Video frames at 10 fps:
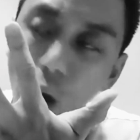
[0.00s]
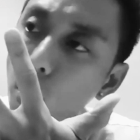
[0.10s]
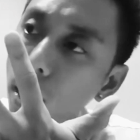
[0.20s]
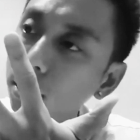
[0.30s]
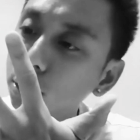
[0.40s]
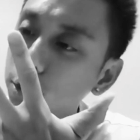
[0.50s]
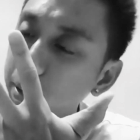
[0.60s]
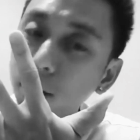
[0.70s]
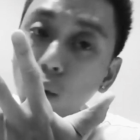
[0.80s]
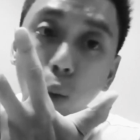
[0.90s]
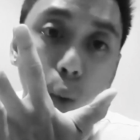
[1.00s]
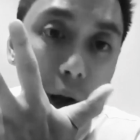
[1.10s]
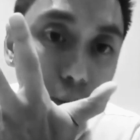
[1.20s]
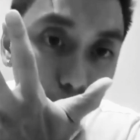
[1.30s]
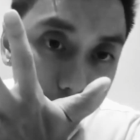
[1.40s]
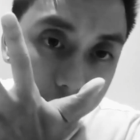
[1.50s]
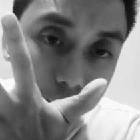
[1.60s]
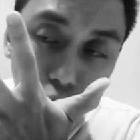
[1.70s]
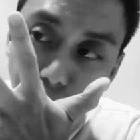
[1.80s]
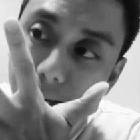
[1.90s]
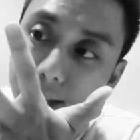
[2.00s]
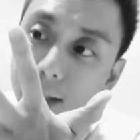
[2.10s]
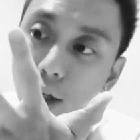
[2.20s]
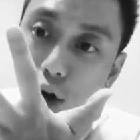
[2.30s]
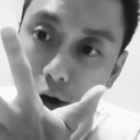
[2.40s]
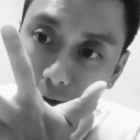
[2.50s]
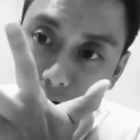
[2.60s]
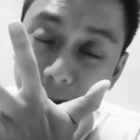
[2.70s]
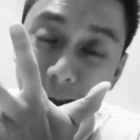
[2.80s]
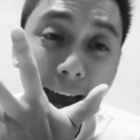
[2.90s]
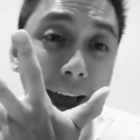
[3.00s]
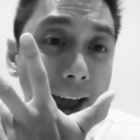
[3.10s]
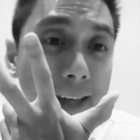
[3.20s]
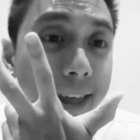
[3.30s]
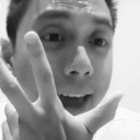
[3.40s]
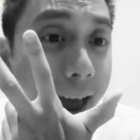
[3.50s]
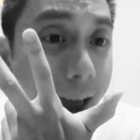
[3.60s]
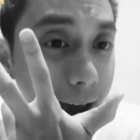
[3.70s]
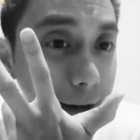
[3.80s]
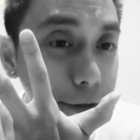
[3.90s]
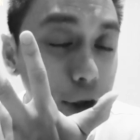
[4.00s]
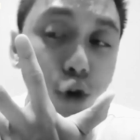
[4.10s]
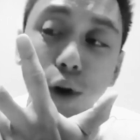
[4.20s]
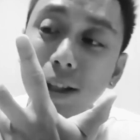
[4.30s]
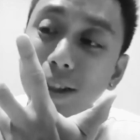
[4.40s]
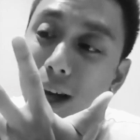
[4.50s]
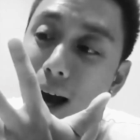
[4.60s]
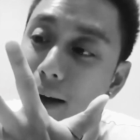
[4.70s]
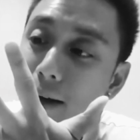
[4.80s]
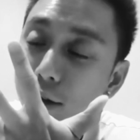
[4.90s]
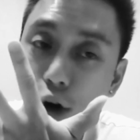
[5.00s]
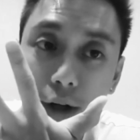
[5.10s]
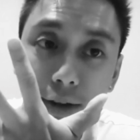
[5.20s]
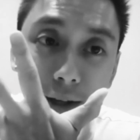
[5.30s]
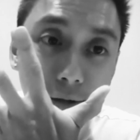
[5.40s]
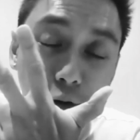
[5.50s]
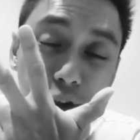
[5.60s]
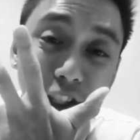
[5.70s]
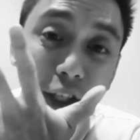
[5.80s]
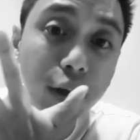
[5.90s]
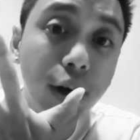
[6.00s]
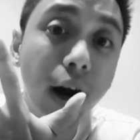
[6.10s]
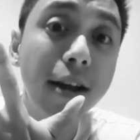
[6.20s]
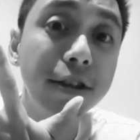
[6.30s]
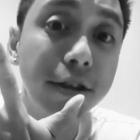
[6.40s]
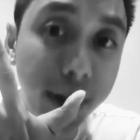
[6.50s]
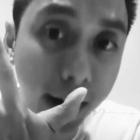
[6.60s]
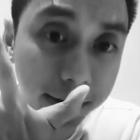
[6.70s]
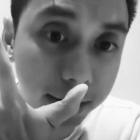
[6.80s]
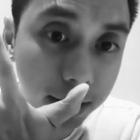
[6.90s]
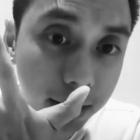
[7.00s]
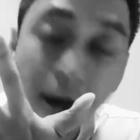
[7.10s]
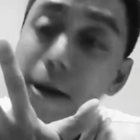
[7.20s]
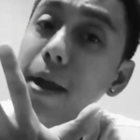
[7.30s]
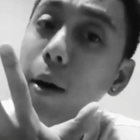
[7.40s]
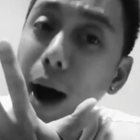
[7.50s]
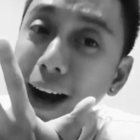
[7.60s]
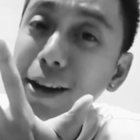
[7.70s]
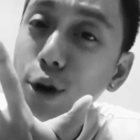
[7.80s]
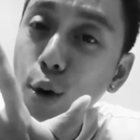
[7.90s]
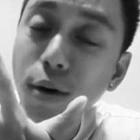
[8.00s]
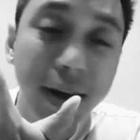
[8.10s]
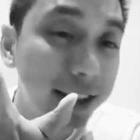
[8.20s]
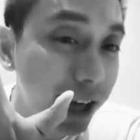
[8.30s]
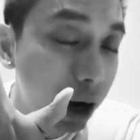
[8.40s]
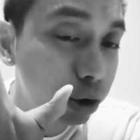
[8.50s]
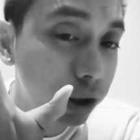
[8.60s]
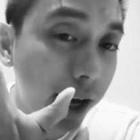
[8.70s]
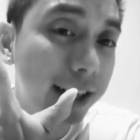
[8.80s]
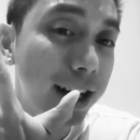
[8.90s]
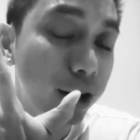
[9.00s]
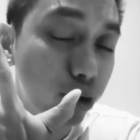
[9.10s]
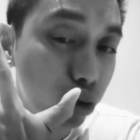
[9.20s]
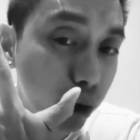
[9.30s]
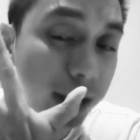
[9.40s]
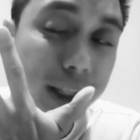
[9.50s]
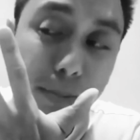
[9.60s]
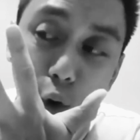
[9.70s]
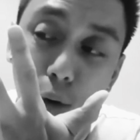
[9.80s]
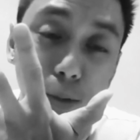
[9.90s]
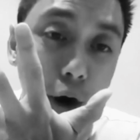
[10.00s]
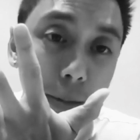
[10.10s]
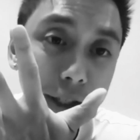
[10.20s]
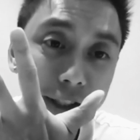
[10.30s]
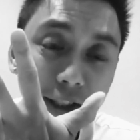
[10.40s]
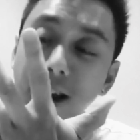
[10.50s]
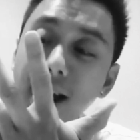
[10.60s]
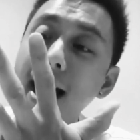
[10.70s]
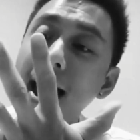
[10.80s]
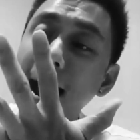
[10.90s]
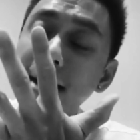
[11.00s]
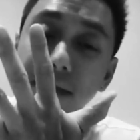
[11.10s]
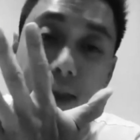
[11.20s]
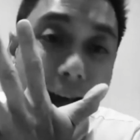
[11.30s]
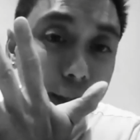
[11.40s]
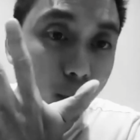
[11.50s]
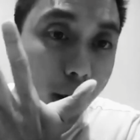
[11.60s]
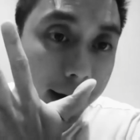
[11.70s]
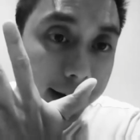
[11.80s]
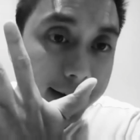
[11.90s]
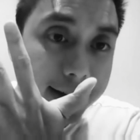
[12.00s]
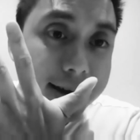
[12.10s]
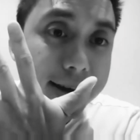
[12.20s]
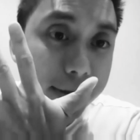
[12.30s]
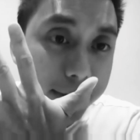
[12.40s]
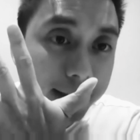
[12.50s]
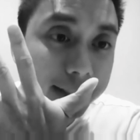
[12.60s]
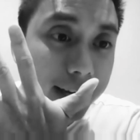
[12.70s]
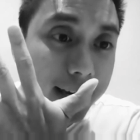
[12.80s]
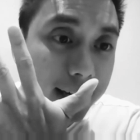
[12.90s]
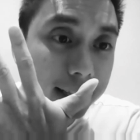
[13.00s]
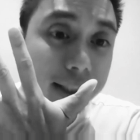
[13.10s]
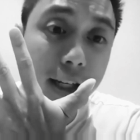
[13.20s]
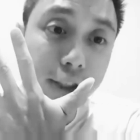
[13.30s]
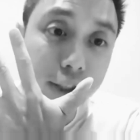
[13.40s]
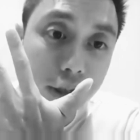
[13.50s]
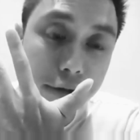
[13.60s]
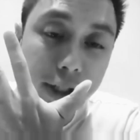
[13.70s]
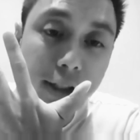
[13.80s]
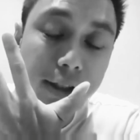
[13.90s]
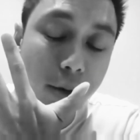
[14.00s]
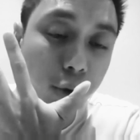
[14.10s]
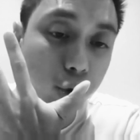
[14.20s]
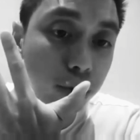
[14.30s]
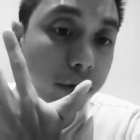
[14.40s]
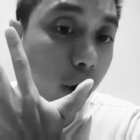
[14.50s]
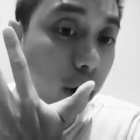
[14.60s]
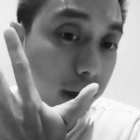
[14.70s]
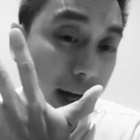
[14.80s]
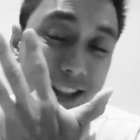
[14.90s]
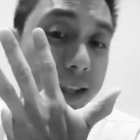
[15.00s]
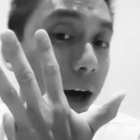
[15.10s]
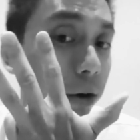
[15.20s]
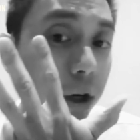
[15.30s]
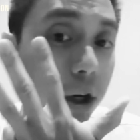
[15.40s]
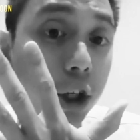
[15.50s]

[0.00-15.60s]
where you spend one weekend creating content and have your entire content for the year done. Now, I know that sounds like a really bold promise, and that's why this is a service that we do for all clients. Now,